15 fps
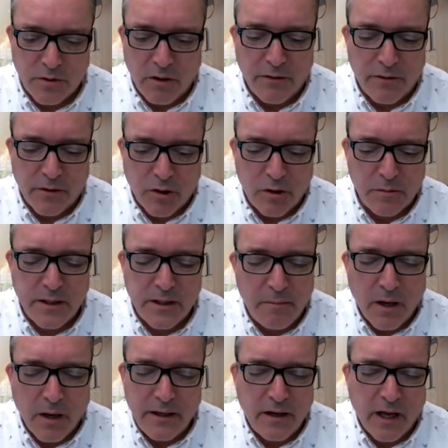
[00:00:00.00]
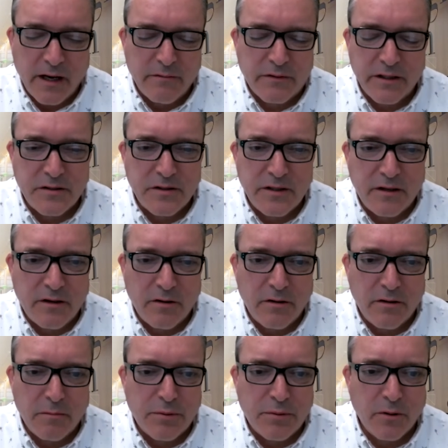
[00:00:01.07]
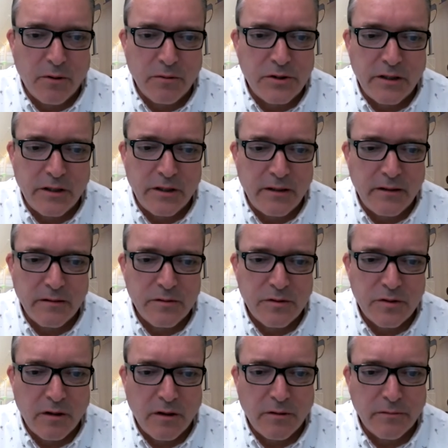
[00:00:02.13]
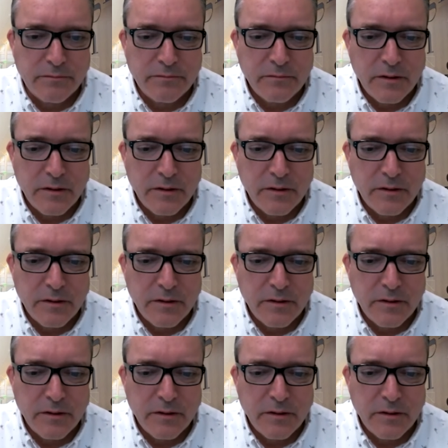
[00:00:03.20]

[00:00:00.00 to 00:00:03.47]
or other groups they might not have considered approaching. So